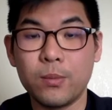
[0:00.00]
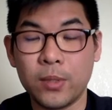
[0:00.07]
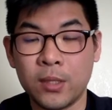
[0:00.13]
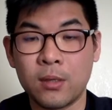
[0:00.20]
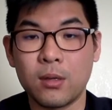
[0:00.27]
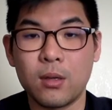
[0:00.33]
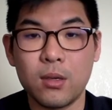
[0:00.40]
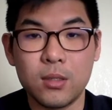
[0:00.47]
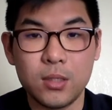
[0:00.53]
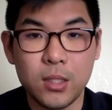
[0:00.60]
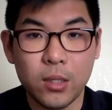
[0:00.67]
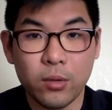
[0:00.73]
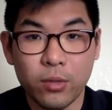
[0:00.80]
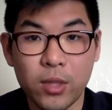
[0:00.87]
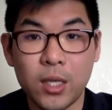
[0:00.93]
because
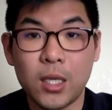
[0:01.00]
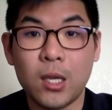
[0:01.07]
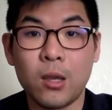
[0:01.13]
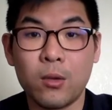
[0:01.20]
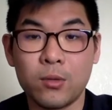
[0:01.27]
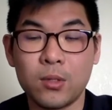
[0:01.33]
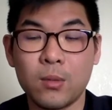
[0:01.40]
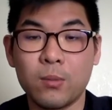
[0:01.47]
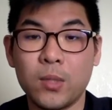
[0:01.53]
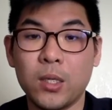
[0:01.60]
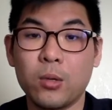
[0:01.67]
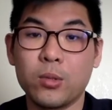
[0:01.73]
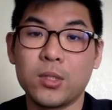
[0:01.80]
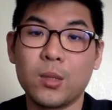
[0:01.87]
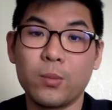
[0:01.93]
they're thinking of
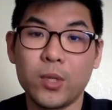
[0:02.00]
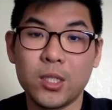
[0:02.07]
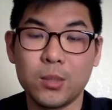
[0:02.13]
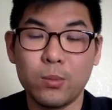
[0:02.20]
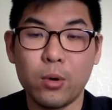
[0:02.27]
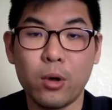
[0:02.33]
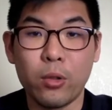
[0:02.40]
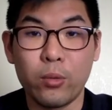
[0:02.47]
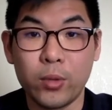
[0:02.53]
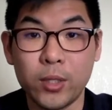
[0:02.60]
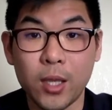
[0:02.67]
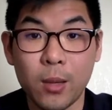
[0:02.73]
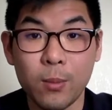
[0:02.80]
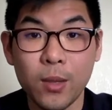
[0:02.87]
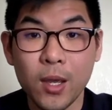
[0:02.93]
something or something's bothering
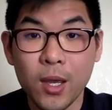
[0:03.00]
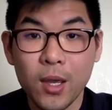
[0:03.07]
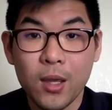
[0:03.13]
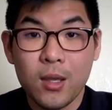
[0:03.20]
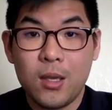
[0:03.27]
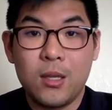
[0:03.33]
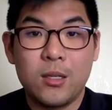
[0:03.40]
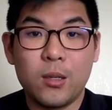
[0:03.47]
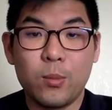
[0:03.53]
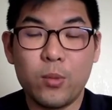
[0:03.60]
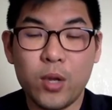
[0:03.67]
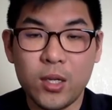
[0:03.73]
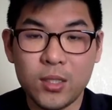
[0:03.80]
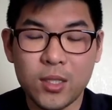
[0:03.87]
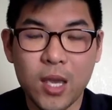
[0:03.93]
them, and their
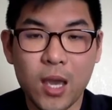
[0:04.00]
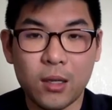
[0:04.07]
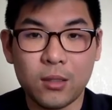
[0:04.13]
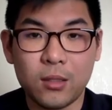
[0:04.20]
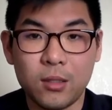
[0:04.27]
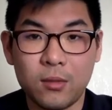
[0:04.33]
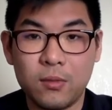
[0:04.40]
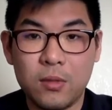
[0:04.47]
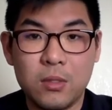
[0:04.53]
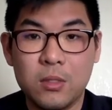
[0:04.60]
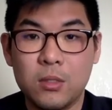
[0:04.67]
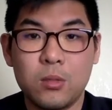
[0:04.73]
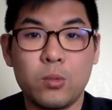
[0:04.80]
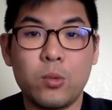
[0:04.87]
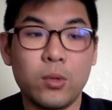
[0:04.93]
brains active and
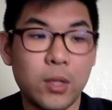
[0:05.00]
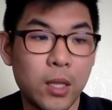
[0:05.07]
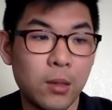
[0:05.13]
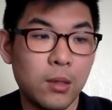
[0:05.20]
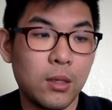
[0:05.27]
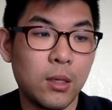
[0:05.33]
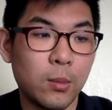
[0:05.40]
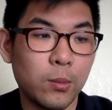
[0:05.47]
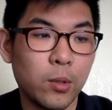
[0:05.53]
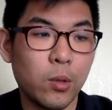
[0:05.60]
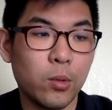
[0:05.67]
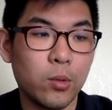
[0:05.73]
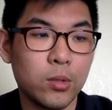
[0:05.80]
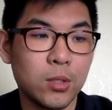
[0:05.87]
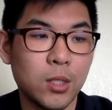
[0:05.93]
just won't let them
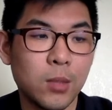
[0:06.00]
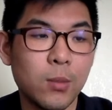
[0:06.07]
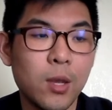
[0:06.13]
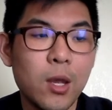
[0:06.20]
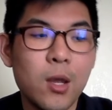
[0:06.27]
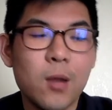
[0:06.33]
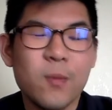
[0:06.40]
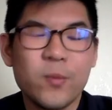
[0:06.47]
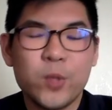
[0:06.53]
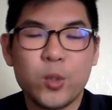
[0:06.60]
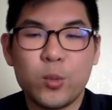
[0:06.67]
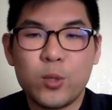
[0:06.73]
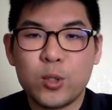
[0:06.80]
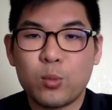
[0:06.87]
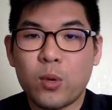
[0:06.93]
go to sleep. So
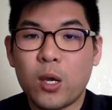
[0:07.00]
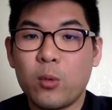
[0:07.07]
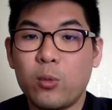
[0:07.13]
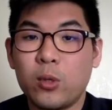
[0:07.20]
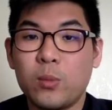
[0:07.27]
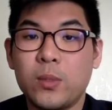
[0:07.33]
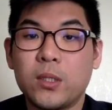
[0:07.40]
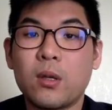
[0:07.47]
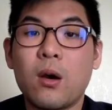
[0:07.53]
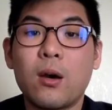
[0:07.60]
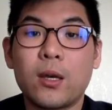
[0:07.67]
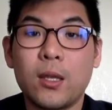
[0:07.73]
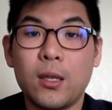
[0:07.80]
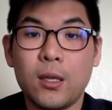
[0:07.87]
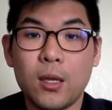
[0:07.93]
which is why we'll be
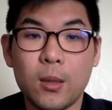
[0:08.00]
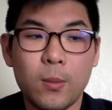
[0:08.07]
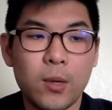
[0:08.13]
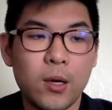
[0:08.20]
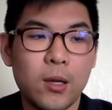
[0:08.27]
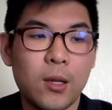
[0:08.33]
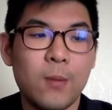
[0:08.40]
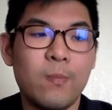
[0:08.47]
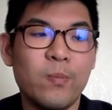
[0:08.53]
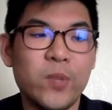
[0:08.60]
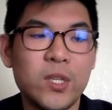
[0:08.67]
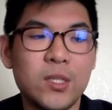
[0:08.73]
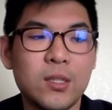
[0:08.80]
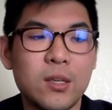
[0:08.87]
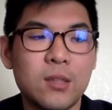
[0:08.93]
talking about um,
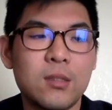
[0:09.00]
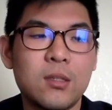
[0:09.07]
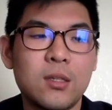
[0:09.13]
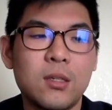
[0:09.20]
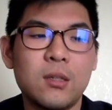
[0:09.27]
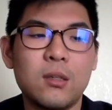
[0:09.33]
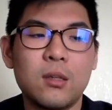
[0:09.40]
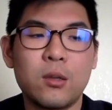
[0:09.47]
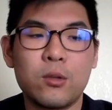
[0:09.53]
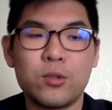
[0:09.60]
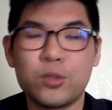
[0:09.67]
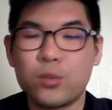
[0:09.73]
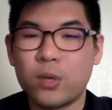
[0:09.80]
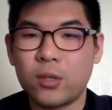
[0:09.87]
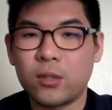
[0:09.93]
discussing the
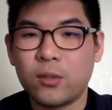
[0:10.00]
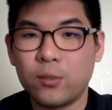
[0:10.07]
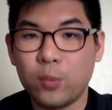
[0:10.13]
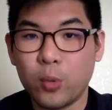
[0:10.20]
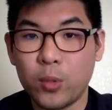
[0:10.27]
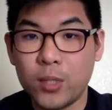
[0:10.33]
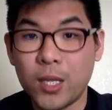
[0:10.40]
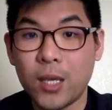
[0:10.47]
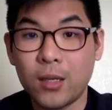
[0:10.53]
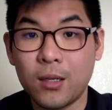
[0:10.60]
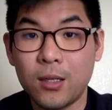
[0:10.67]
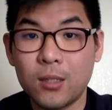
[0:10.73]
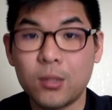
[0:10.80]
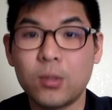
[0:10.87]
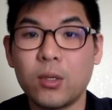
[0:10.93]
constructive worry
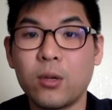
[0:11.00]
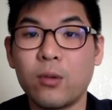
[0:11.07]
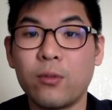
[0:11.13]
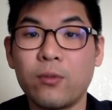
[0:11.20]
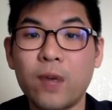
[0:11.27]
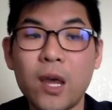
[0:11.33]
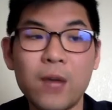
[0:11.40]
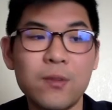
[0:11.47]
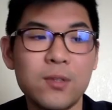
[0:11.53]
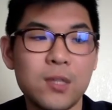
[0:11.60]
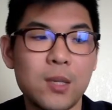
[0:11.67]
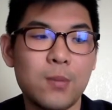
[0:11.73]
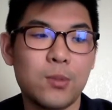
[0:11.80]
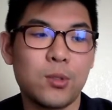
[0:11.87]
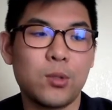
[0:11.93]
technique. So there are five
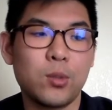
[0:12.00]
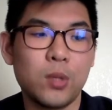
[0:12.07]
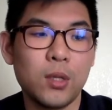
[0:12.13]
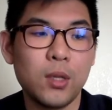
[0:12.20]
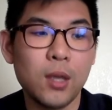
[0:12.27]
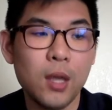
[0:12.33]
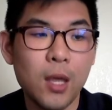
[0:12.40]
steps to it.